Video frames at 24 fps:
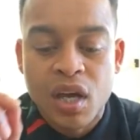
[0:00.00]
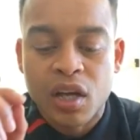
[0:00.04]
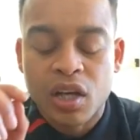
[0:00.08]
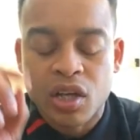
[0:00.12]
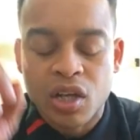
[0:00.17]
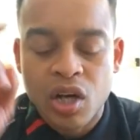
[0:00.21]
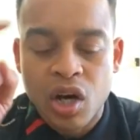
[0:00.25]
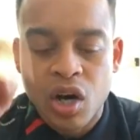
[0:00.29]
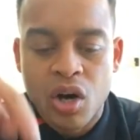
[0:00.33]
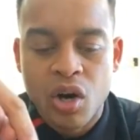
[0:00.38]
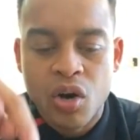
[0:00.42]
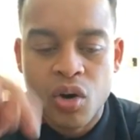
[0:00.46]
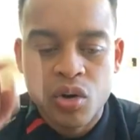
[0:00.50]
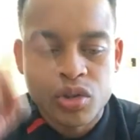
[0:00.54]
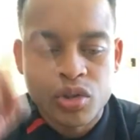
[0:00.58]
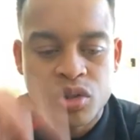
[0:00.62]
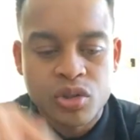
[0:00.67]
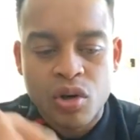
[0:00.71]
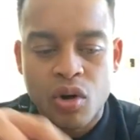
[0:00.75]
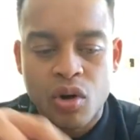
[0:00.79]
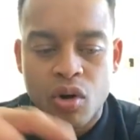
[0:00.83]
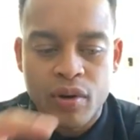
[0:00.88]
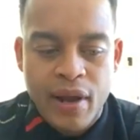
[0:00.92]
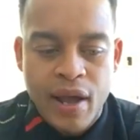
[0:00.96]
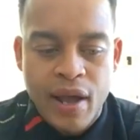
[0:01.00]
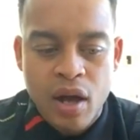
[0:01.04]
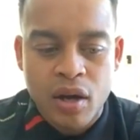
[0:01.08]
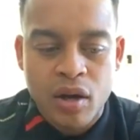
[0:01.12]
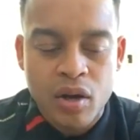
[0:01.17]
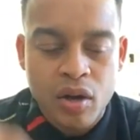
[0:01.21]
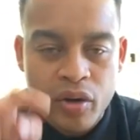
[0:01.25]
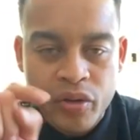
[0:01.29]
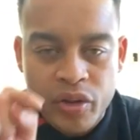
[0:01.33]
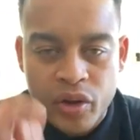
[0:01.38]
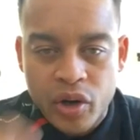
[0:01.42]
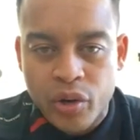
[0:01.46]
Go scroll down,
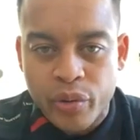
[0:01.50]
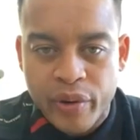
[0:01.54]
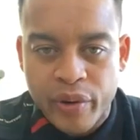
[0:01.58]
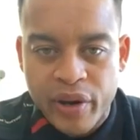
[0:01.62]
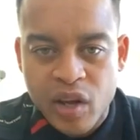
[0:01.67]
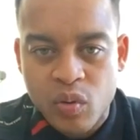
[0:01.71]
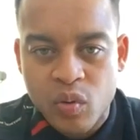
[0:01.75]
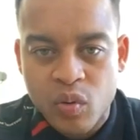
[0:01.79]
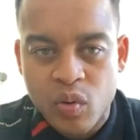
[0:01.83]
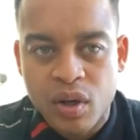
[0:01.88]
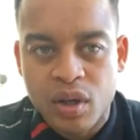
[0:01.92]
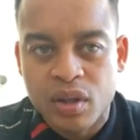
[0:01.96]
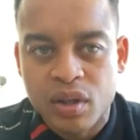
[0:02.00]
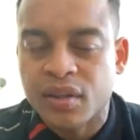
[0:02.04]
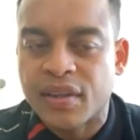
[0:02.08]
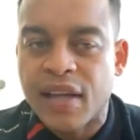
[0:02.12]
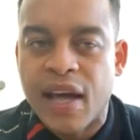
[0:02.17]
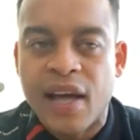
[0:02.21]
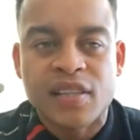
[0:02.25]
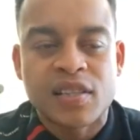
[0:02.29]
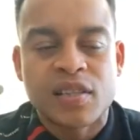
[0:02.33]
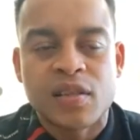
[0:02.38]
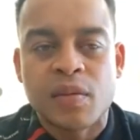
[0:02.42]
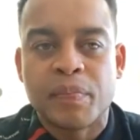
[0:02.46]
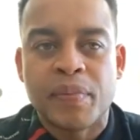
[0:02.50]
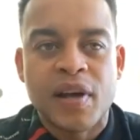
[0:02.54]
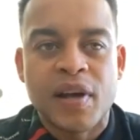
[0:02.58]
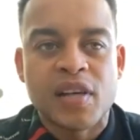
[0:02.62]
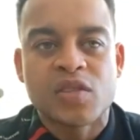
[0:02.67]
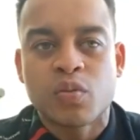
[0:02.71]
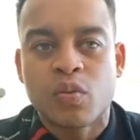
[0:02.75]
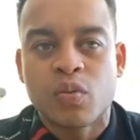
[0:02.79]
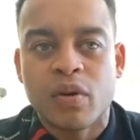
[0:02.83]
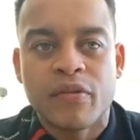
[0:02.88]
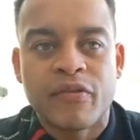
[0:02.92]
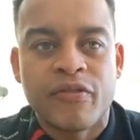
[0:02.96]
go to the green one. That's the
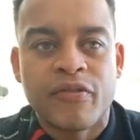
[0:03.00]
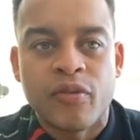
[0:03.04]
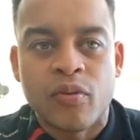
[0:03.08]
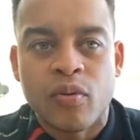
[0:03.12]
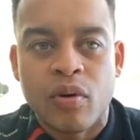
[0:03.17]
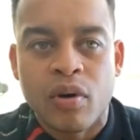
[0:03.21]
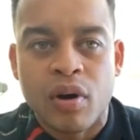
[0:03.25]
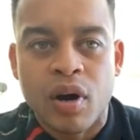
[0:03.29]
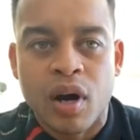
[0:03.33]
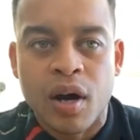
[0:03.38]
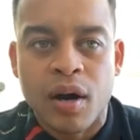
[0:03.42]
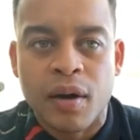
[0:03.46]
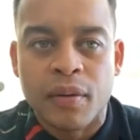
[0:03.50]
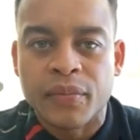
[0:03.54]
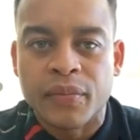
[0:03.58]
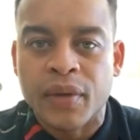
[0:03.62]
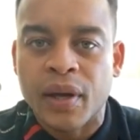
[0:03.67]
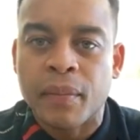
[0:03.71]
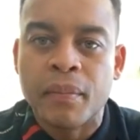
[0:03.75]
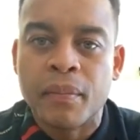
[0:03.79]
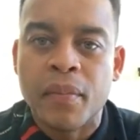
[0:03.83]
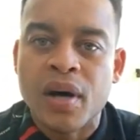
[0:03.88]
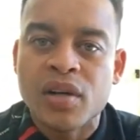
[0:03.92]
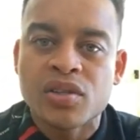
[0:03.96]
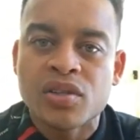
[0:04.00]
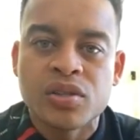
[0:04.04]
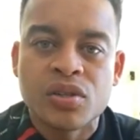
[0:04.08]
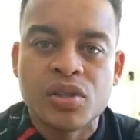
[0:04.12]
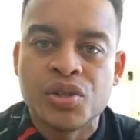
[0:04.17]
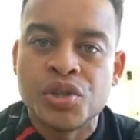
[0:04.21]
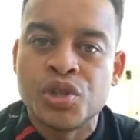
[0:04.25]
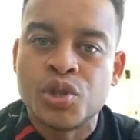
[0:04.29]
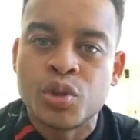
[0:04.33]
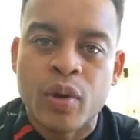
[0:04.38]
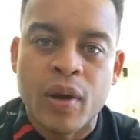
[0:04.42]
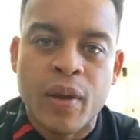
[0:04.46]
best one for like muscle
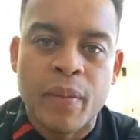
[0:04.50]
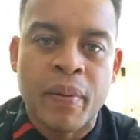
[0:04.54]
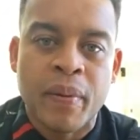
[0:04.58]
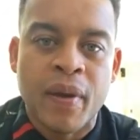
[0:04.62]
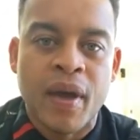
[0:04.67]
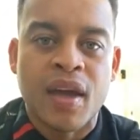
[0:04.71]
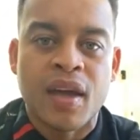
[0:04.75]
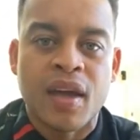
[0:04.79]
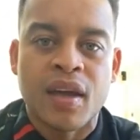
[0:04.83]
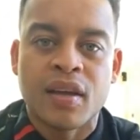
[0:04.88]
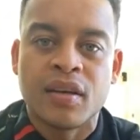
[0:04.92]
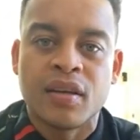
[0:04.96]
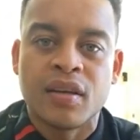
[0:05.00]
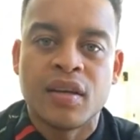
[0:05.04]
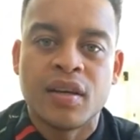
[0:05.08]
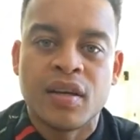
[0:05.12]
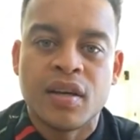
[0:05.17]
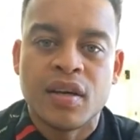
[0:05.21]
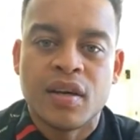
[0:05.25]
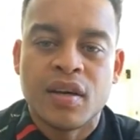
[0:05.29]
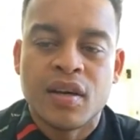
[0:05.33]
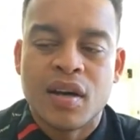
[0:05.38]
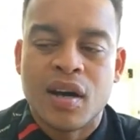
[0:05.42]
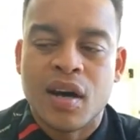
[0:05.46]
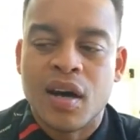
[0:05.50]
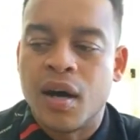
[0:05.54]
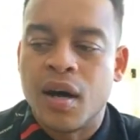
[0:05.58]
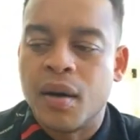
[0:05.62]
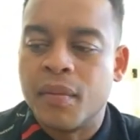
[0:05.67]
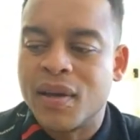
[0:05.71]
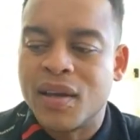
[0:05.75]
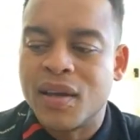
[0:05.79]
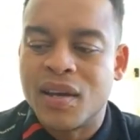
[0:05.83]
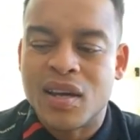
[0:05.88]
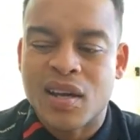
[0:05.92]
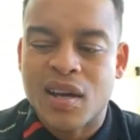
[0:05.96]
and joint pain,
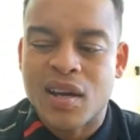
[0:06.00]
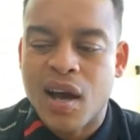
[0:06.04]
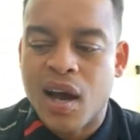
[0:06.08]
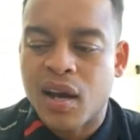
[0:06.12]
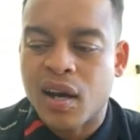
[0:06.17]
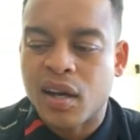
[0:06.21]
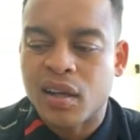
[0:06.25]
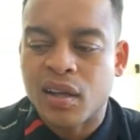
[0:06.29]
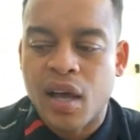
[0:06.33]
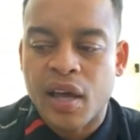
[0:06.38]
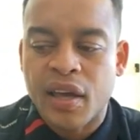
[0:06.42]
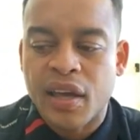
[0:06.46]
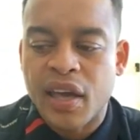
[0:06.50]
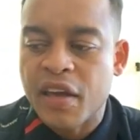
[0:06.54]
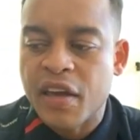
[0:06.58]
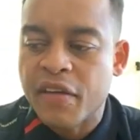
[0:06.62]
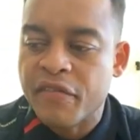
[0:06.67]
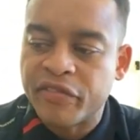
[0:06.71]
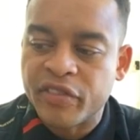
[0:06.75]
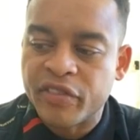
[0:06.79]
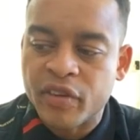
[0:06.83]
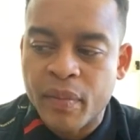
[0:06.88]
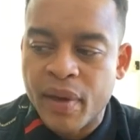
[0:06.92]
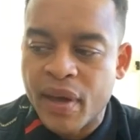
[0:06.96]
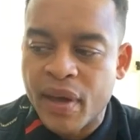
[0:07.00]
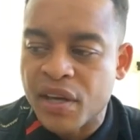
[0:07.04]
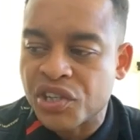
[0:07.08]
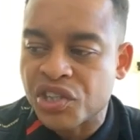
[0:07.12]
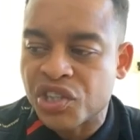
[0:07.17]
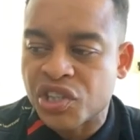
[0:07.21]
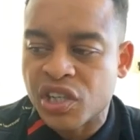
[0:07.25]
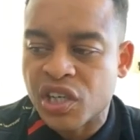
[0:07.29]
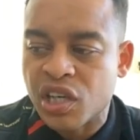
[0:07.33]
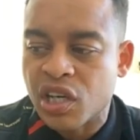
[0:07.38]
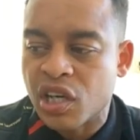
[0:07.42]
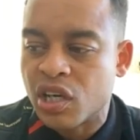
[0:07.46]
any kind of like
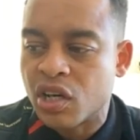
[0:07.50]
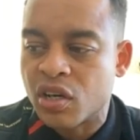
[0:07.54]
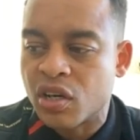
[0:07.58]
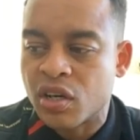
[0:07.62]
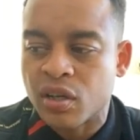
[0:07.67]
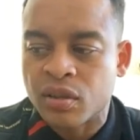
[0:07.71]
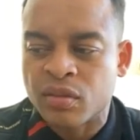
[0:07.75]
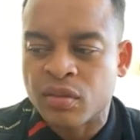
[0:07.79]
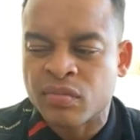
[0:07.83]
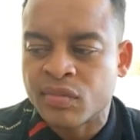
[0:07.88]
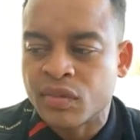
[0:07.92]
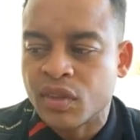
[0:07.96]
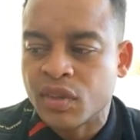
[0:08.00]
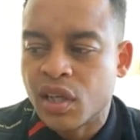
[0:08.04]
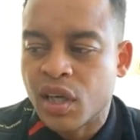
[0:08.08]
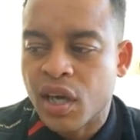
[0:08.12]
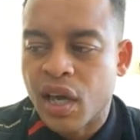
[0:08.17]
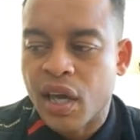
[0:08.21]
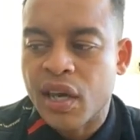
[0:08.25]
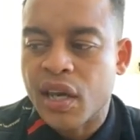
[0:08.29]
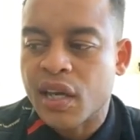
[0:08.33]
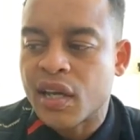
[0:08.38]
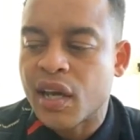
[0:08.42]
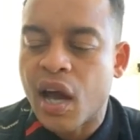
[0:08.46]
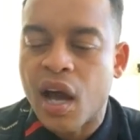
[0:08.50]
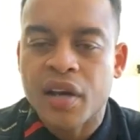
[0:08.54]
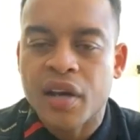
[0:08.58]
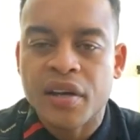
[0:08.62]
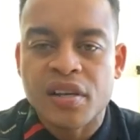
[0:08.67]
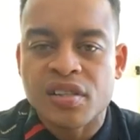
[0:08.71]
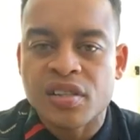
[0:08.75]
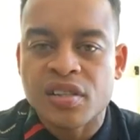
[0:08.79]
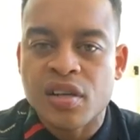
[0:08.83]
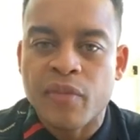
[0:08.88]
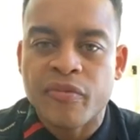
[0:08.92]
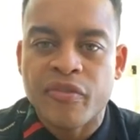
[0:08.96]
inflammation or any kind of
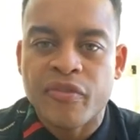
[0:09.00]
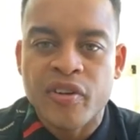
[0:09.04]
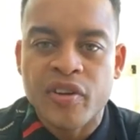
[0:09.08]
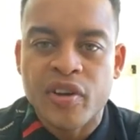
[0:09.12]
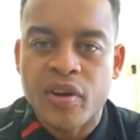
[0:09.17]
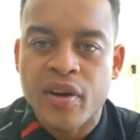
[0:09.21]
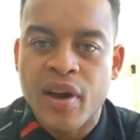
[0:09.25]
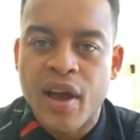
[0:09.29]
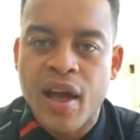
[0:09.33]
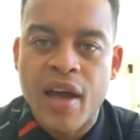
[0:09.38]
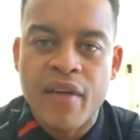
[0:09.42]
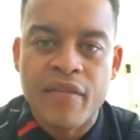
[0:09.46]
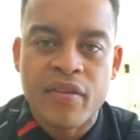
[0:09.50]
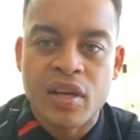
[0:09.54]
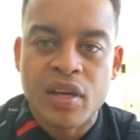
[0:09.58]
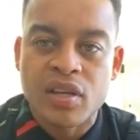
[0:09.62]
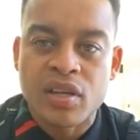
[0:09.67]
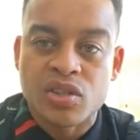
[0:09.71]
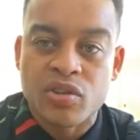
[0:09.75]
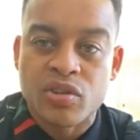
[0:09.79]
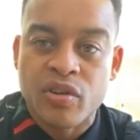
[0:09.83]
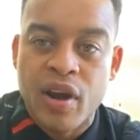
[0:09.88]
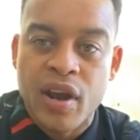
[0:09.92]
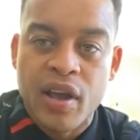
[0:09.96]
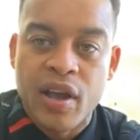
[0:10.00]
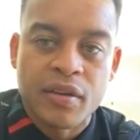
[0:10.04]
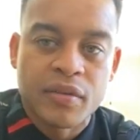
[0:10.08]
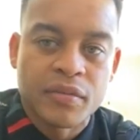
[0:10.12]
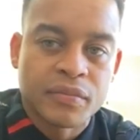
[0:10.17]
discomfort you're having. It's great.